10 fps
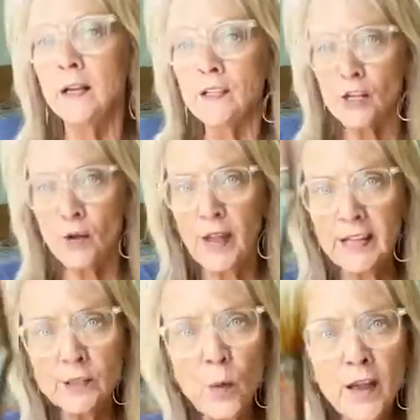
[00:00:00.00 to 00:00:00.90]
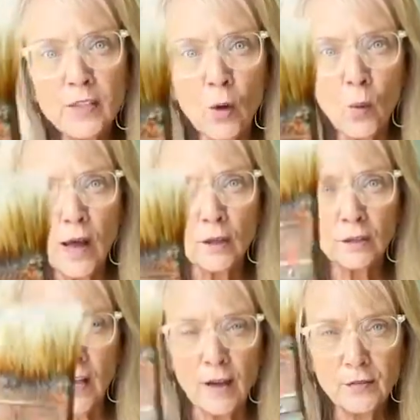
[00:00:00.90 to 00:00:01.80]
So that's why the
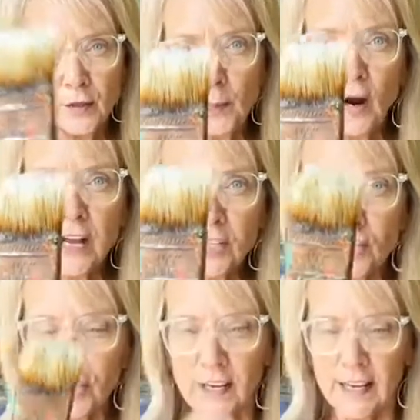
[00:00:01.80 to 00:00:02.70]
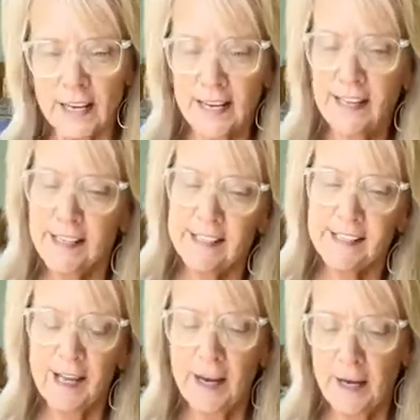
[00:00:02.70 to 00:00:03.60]
well-loved brush
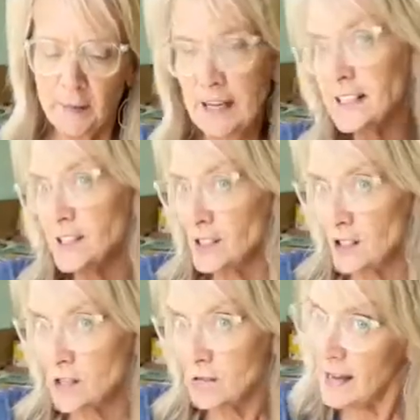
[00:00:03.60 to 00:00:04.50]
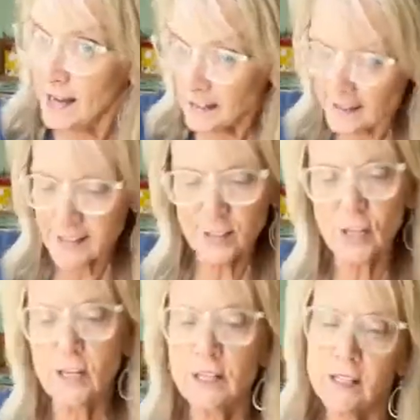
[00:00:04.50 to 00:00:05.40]
is, it doesn't do that.
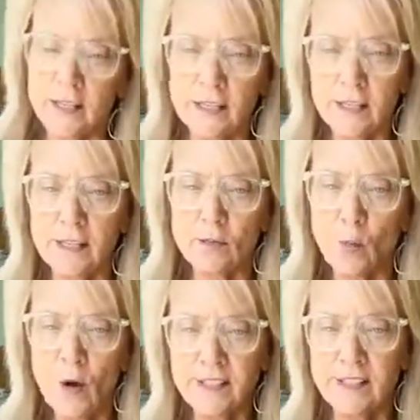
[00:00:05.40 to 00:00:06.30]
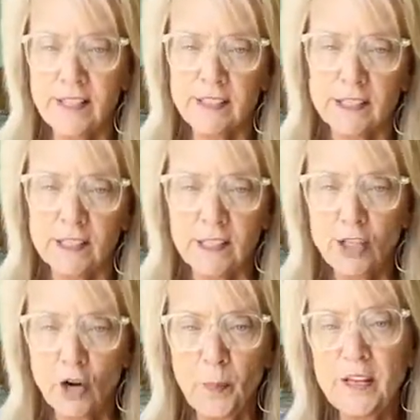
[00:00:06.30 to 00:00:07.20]
So once it's,
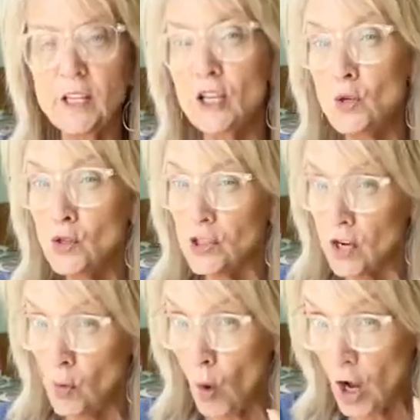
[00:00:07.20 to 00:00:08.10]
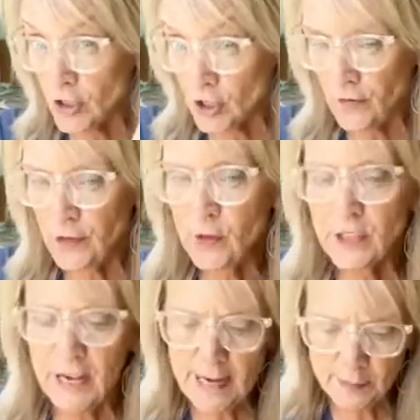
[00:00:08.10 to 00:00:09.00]
been used and washed a few
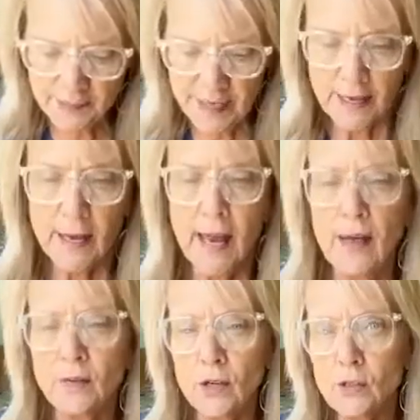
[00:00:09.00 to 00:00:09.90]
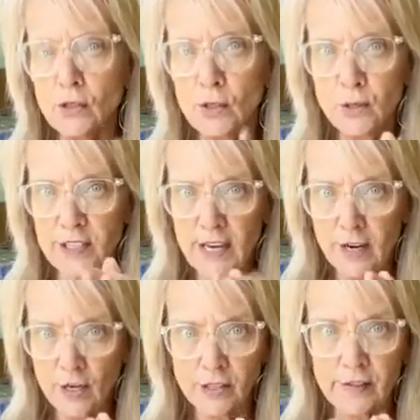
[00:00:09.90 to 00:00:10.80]
times and those loose
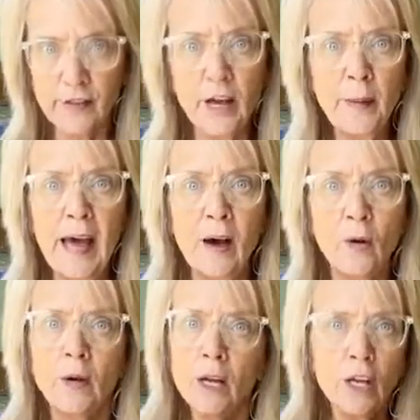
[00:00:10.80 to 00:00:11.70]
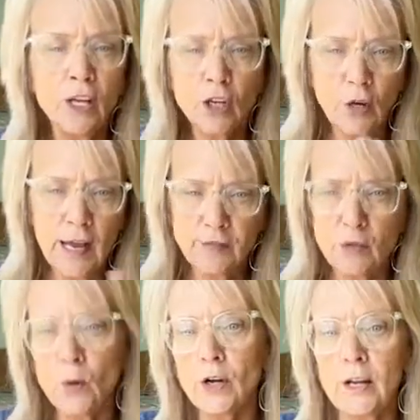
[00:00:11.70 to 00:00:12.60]
hairs have come out, you don't have
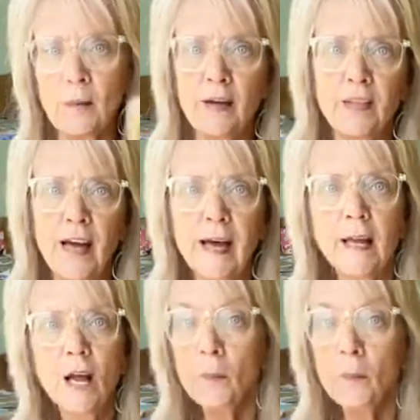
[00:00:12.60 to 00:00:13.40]
to worry about that.